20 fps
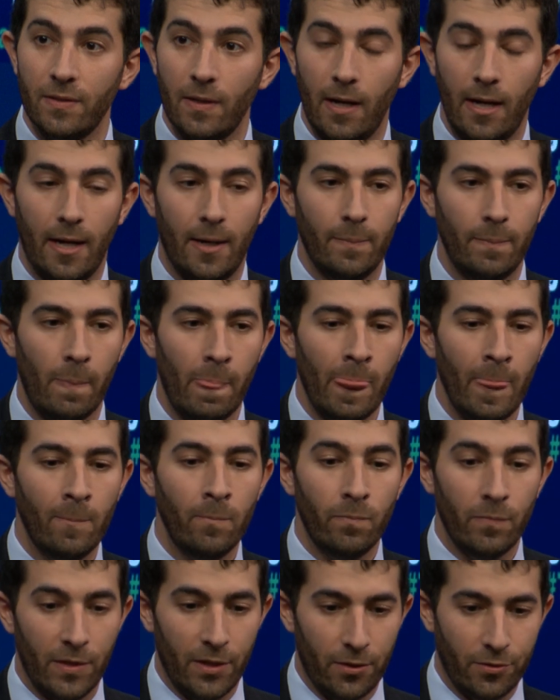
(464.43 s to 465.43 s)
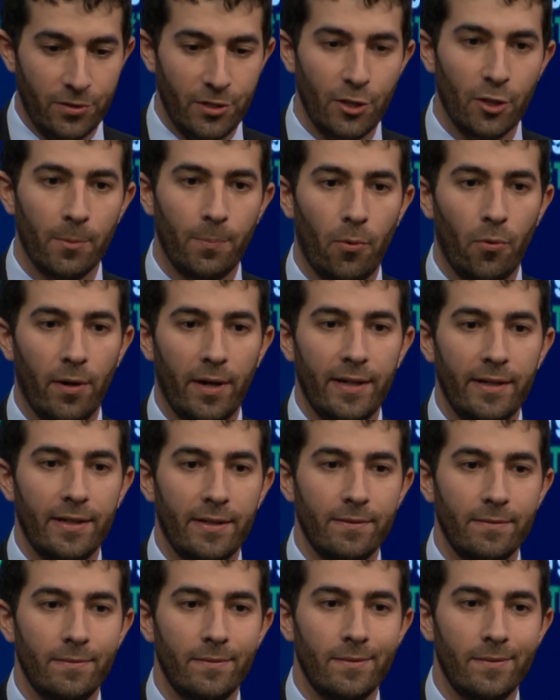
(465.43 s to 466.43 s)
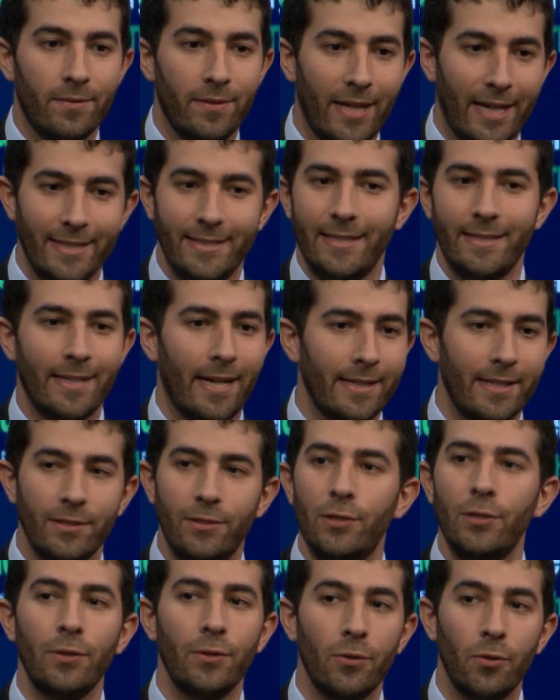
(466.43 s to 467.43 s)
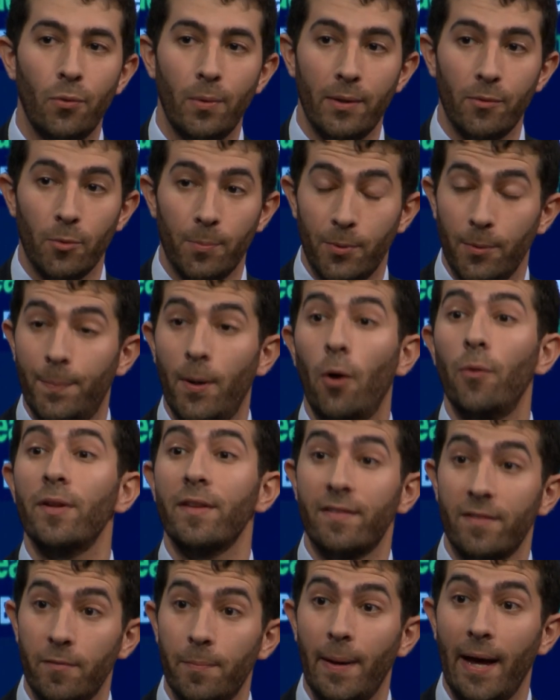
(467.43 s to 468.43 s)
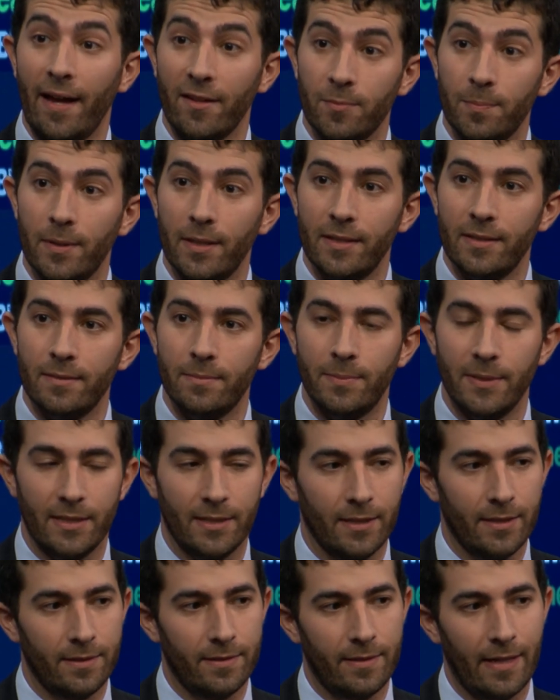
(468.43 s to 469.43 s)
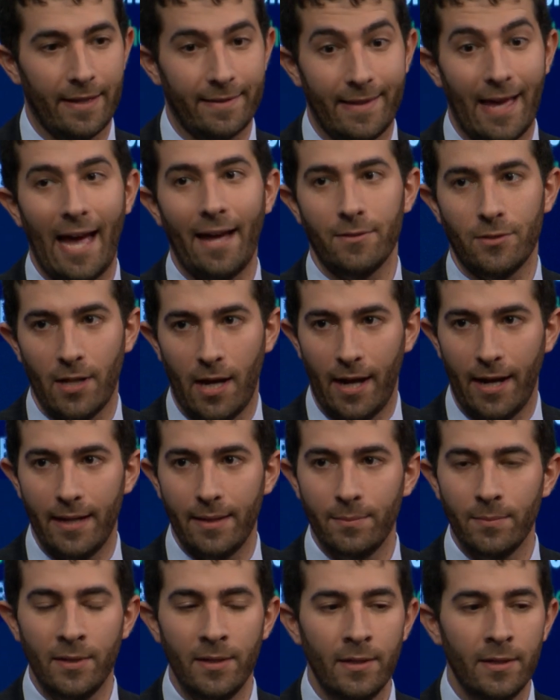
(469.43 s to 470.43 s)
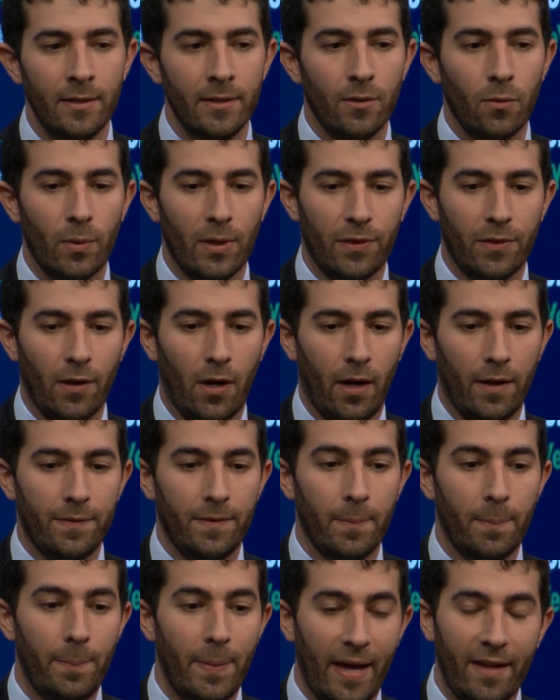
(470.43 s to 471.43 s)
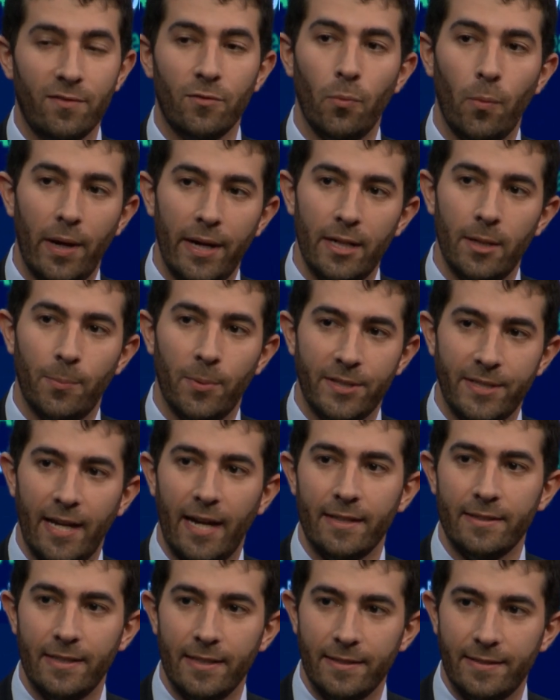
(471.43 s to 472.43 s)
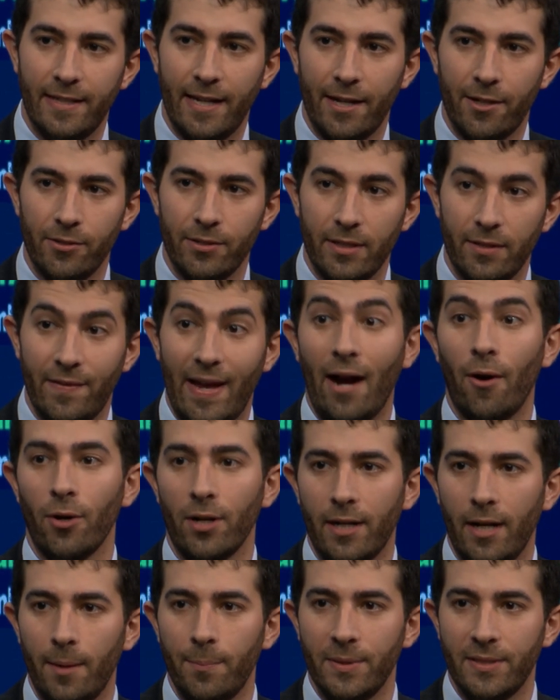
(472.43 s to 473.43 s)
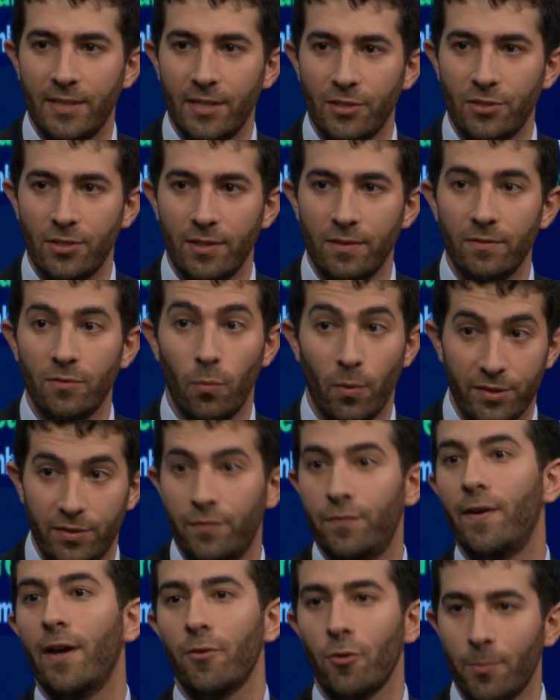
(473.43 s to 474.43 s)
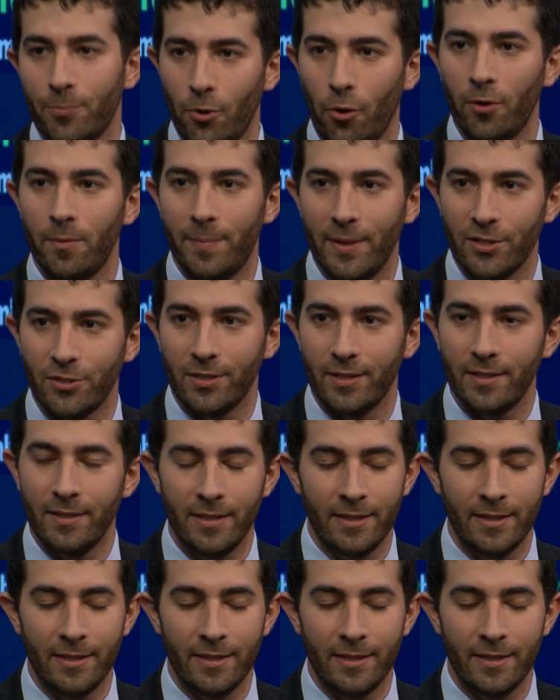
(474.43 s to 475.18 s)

Hmm. You know, to your point, in 1992, we were proponents of PASPA because at that time, we thought the best way to protect the integrity of our competitions was a federal prohibition.